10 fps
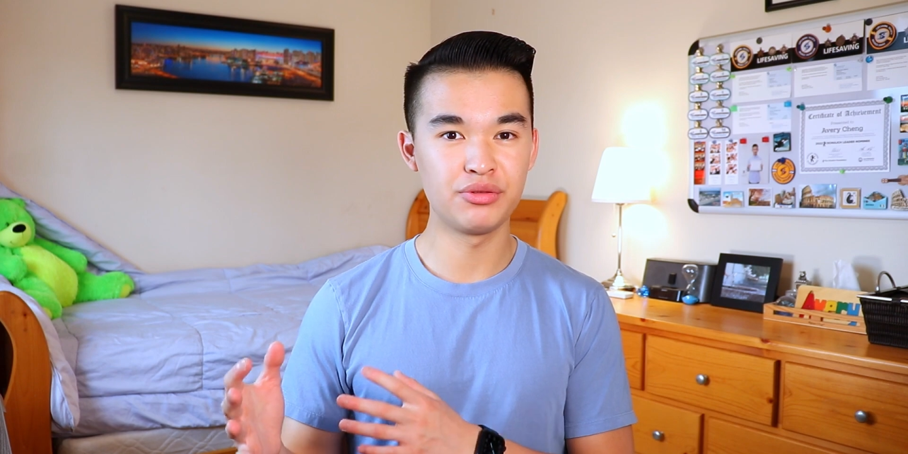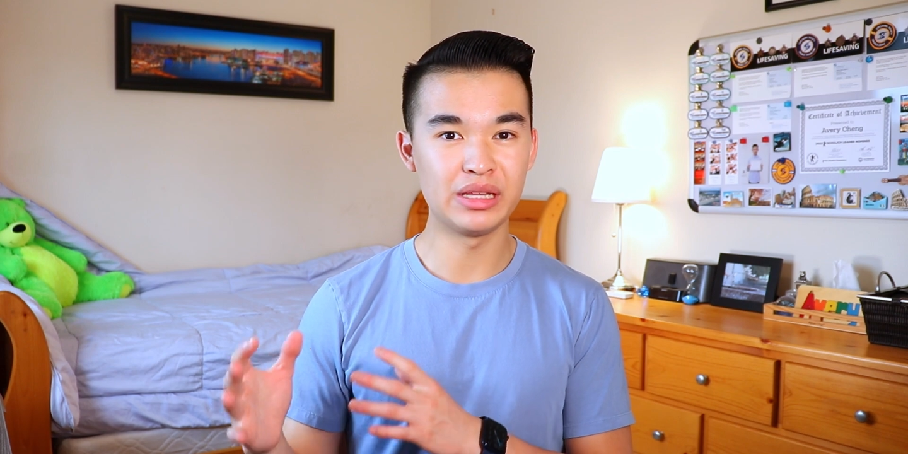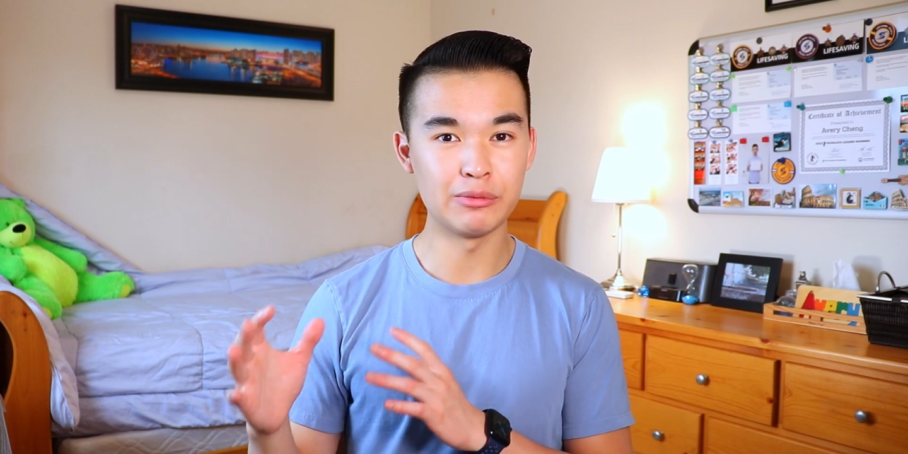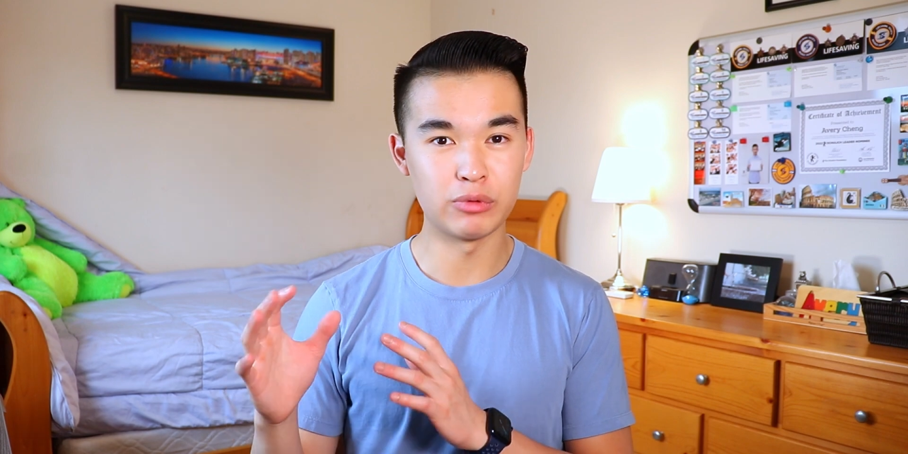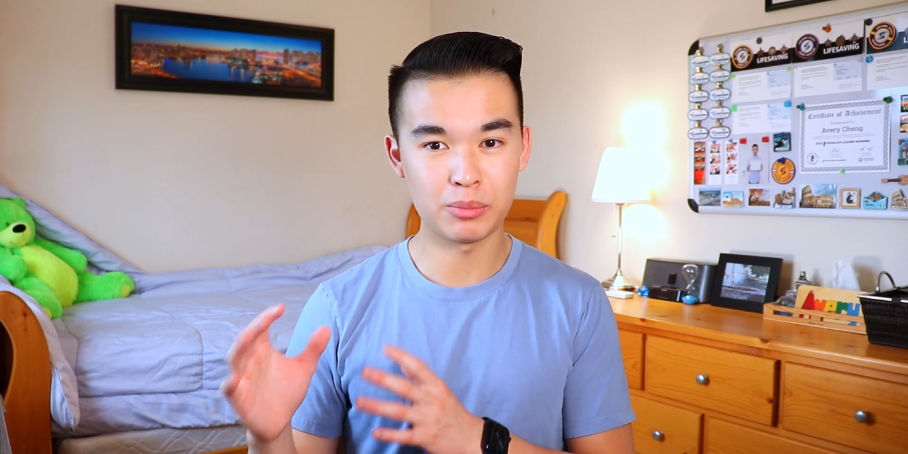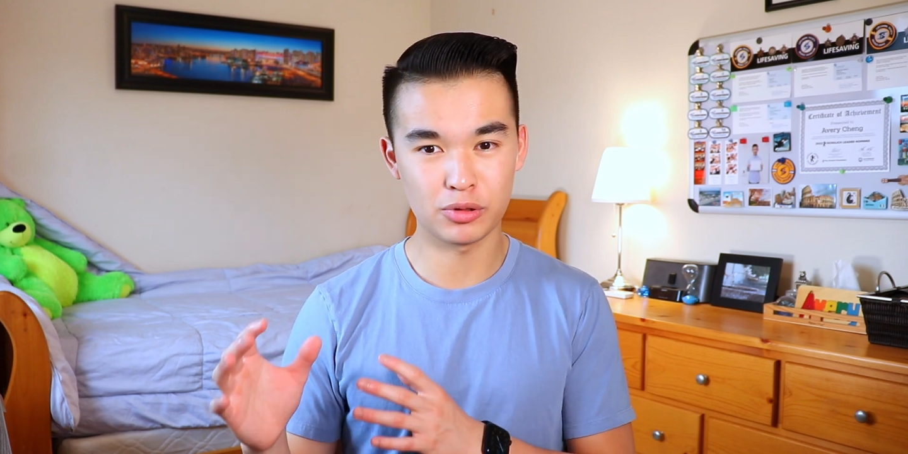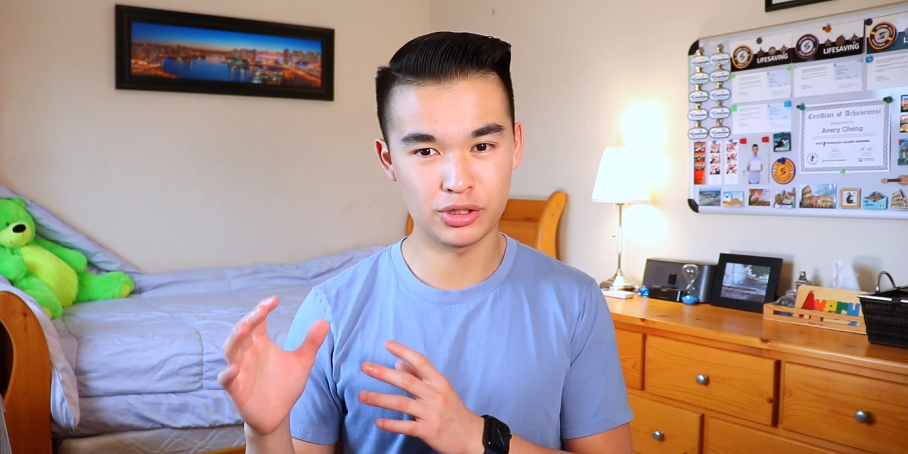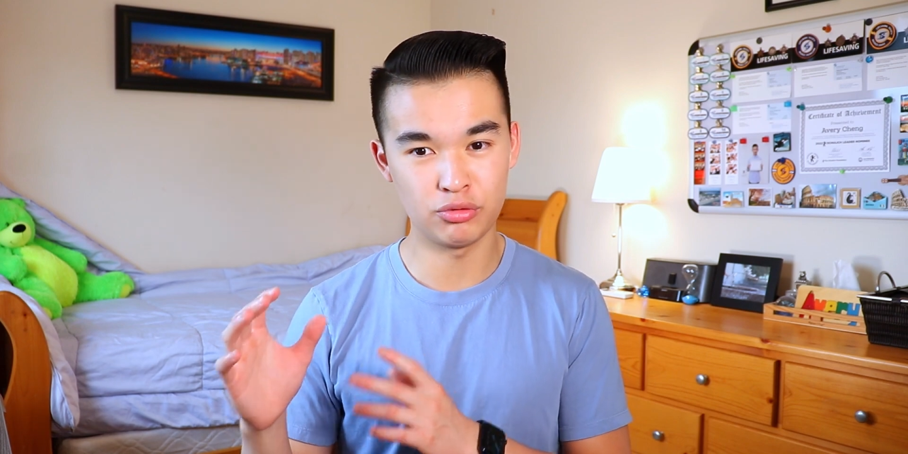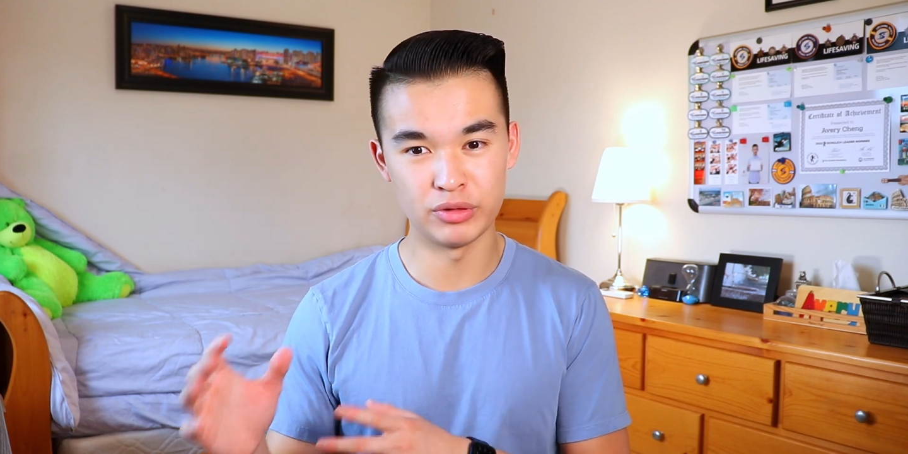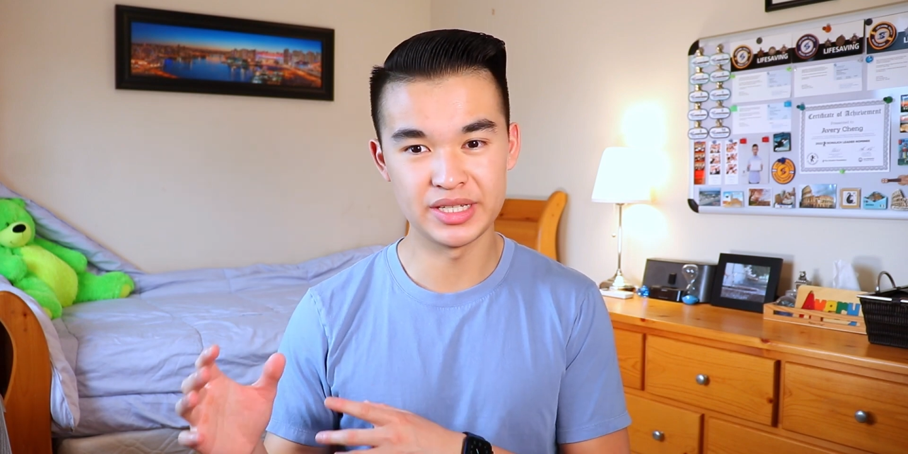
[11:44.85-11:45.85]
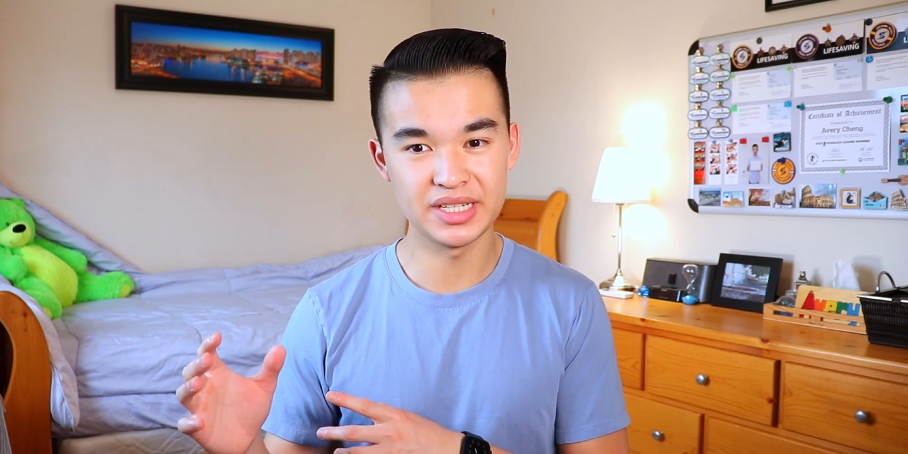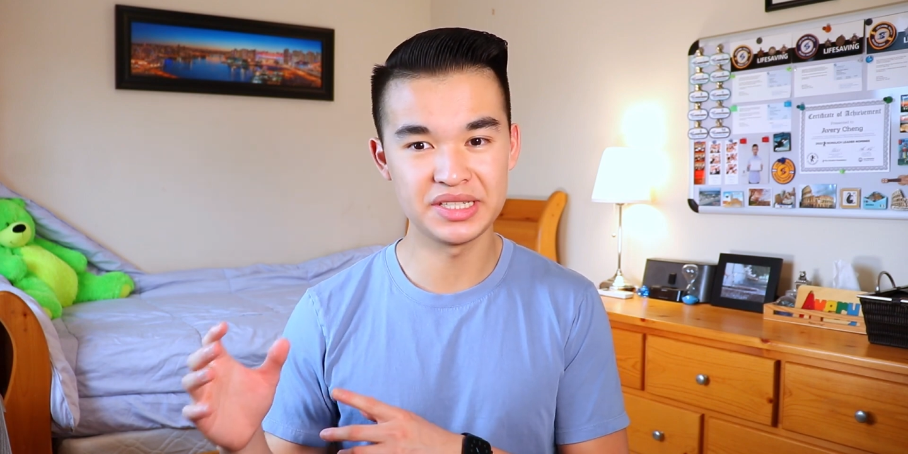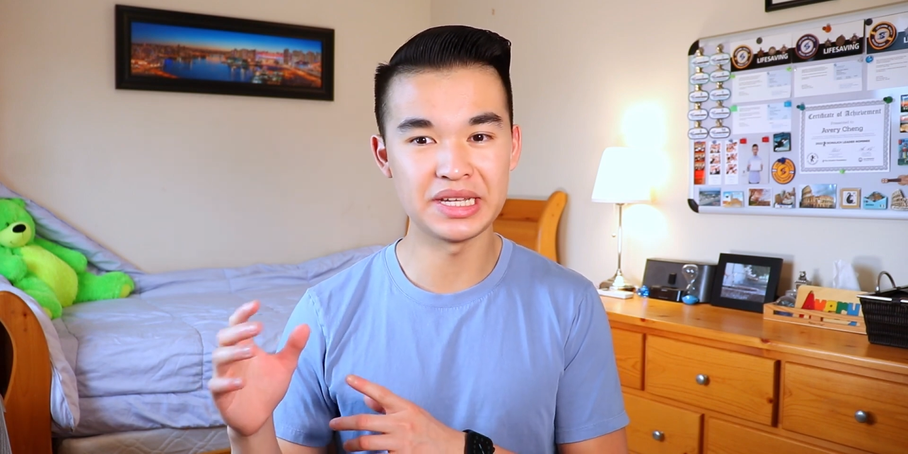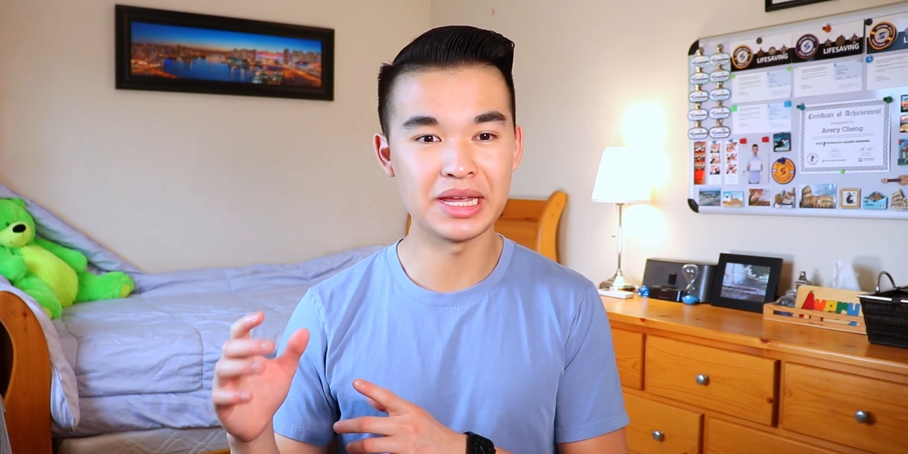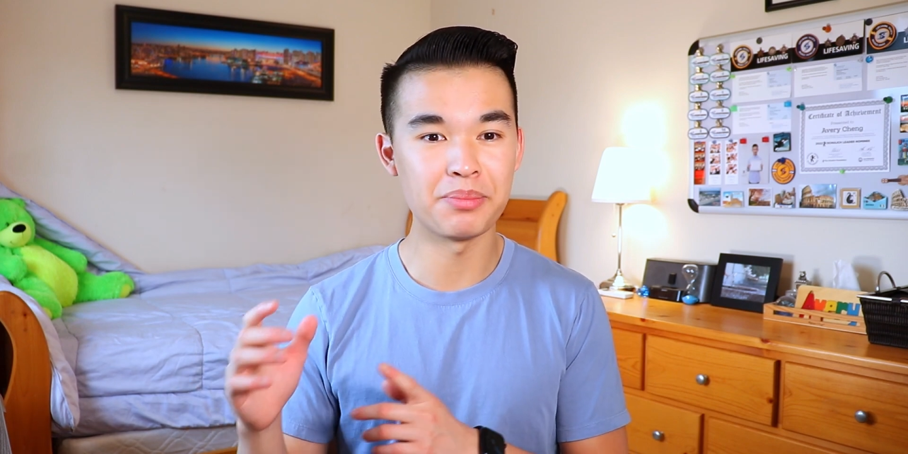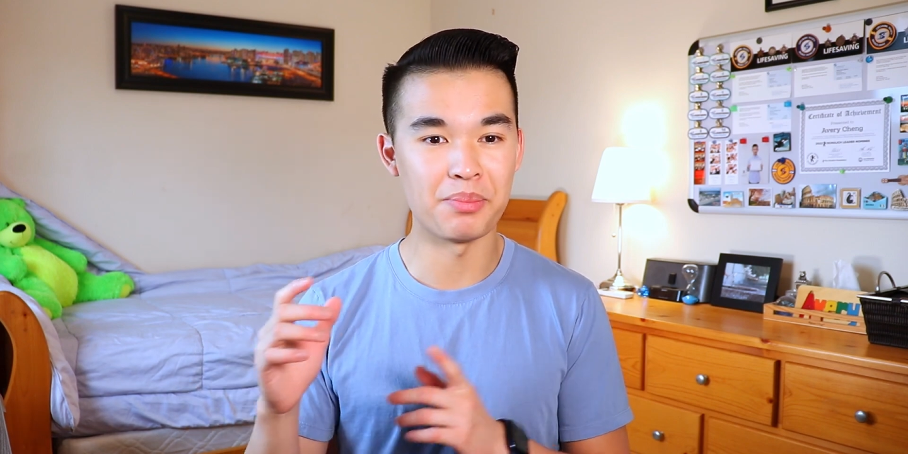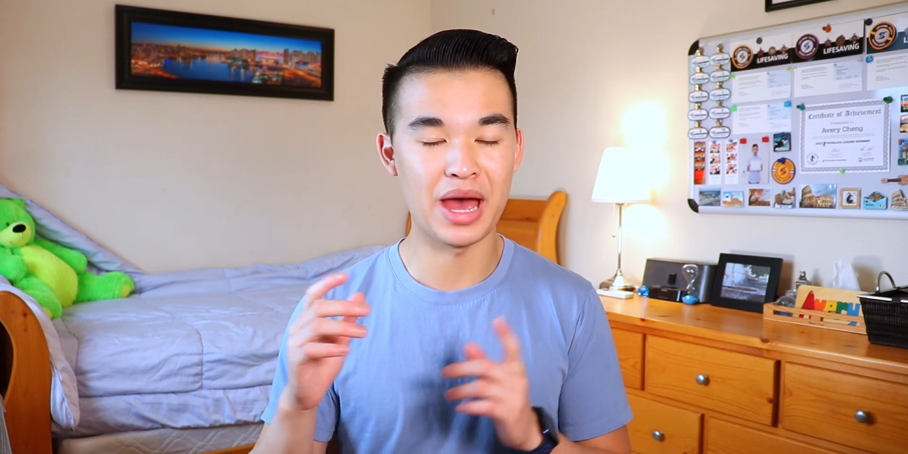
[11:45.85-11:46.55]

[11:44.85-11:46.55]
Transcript: to the WebWork quizzes in